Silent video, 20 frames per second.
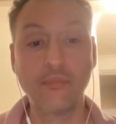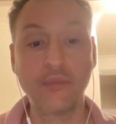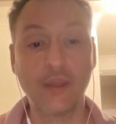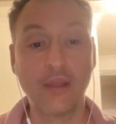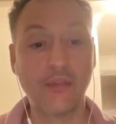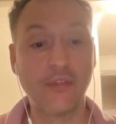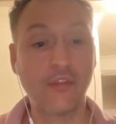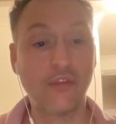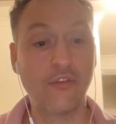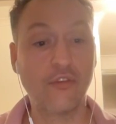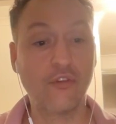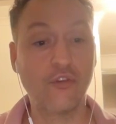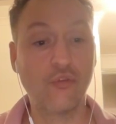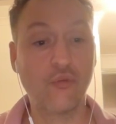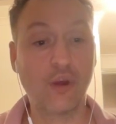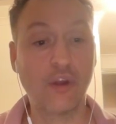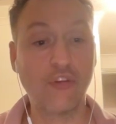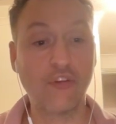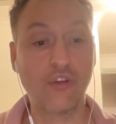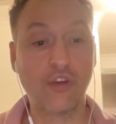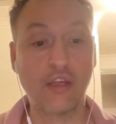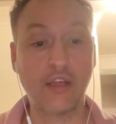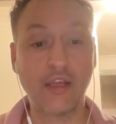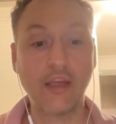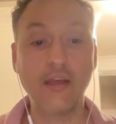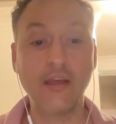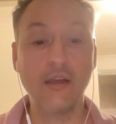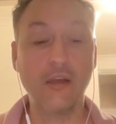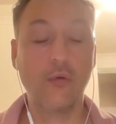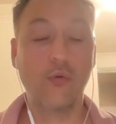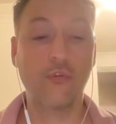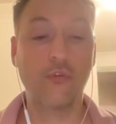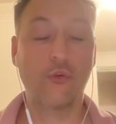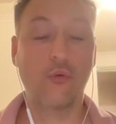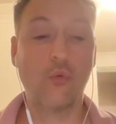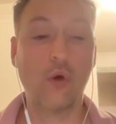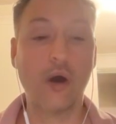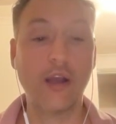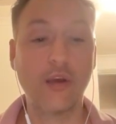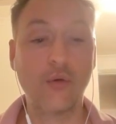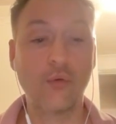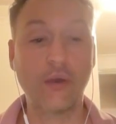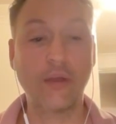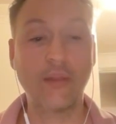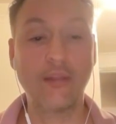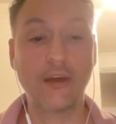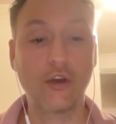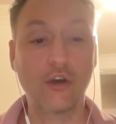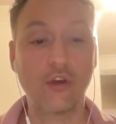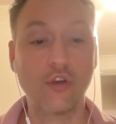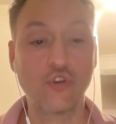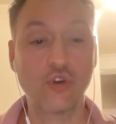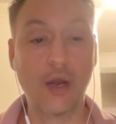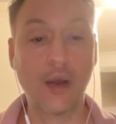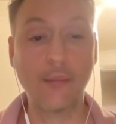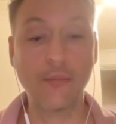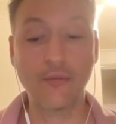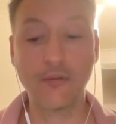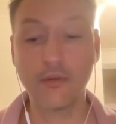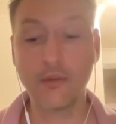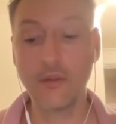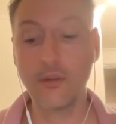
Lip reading: In this situation here, it was the white queen that got trapped.